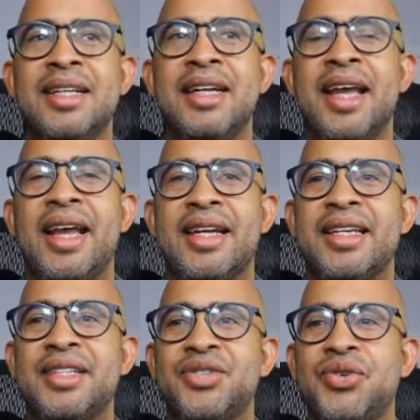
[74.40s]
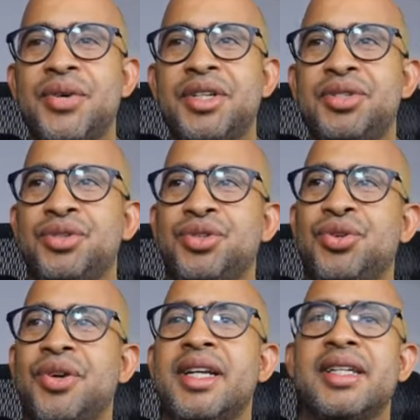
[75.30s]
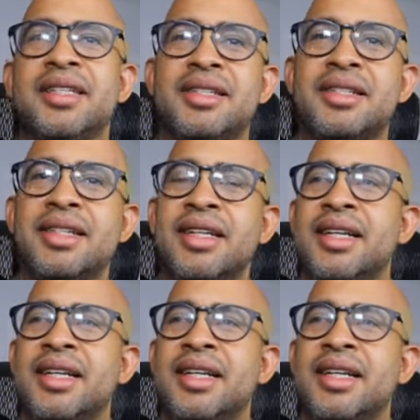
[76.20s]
and he's going to join us